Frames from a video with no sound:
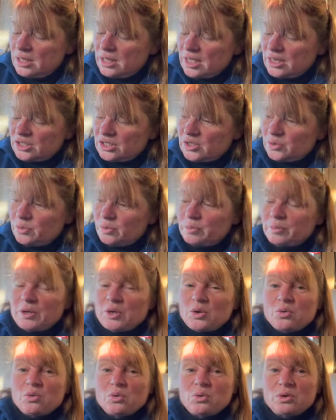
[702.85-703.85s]
That just would be
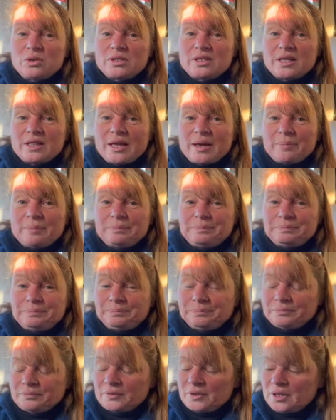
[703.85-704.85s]
cruel to them
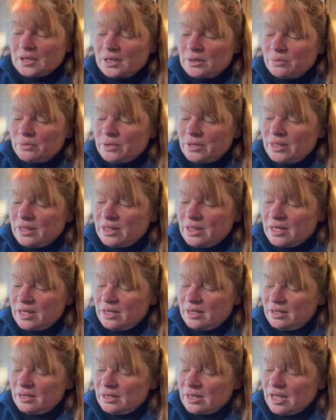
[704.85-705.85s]
with
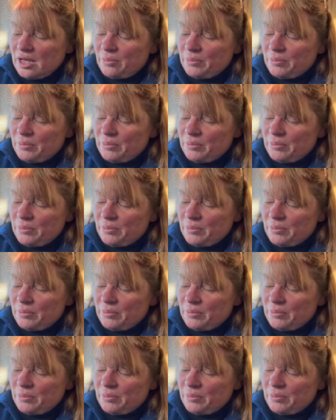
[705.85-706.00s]
how